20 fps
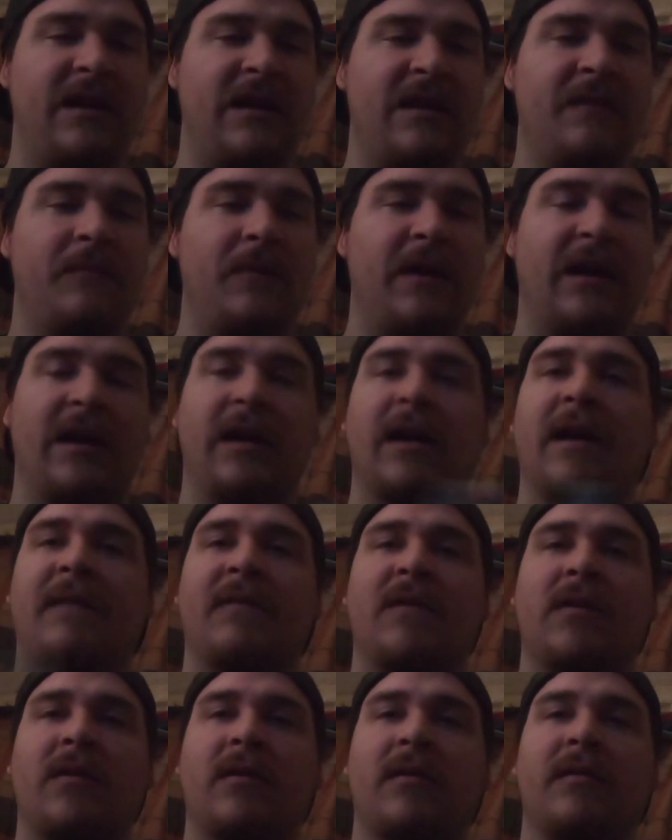eBay
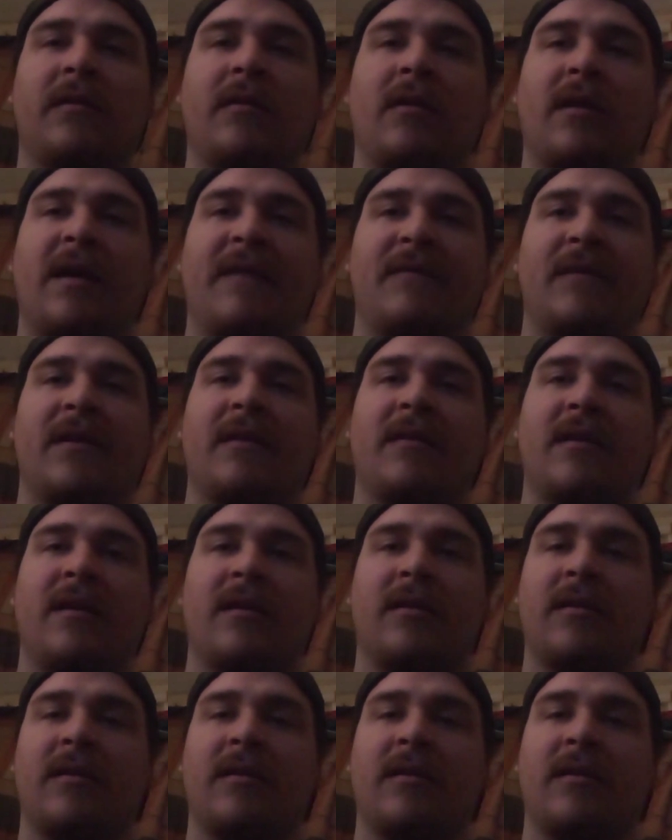after everything.